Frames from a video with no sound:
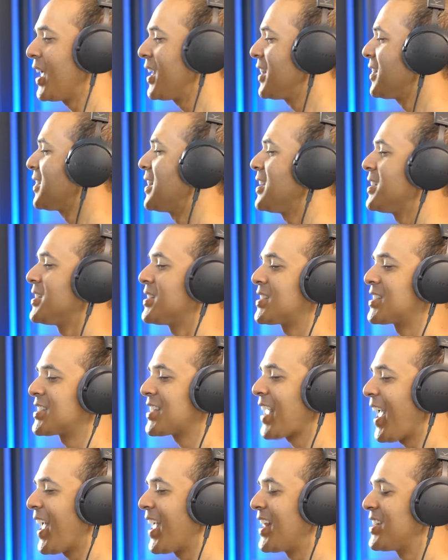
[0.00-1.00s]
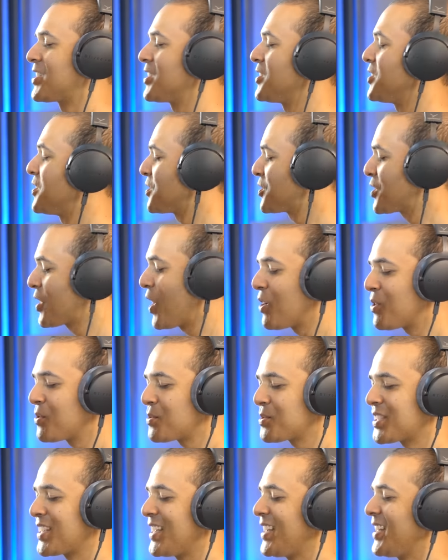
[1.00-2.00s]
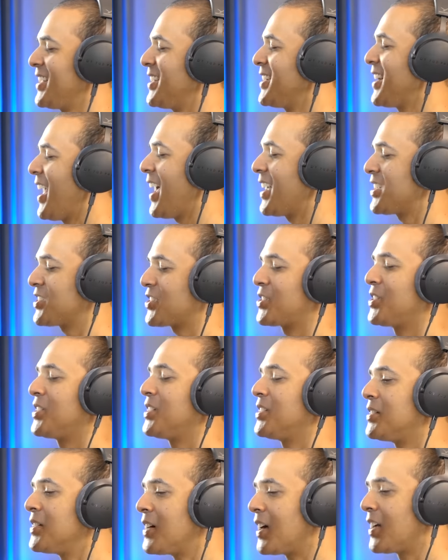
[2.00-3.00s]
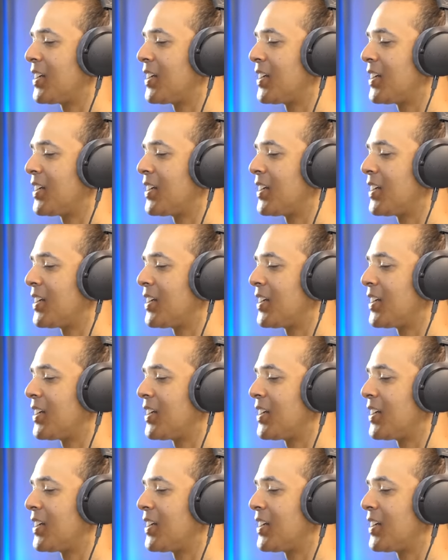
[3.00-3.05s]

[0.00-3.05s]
way this scandal goes international.